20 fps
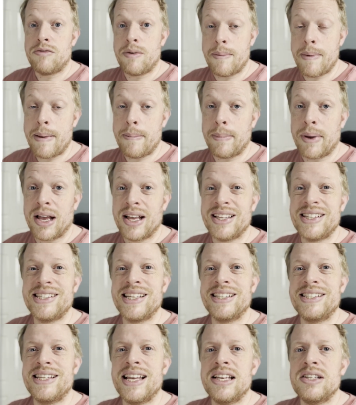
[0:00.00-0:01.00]
Remember,
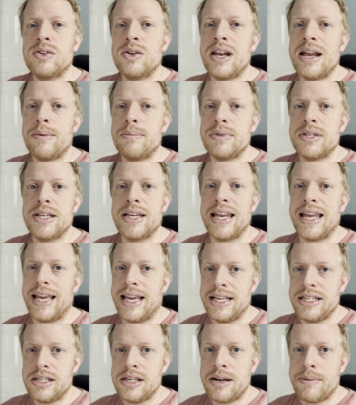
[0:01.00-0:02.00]
success on Amazon
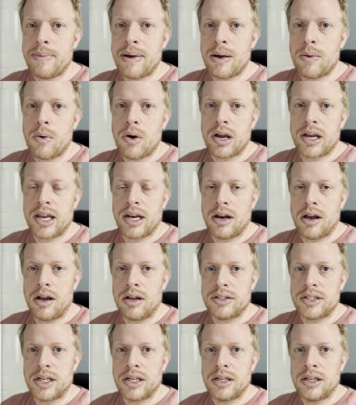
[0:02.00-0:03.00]
isn't about working
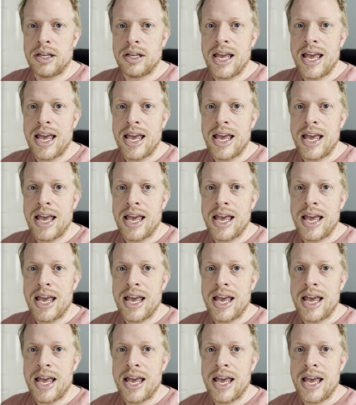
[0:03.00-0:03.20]
harder,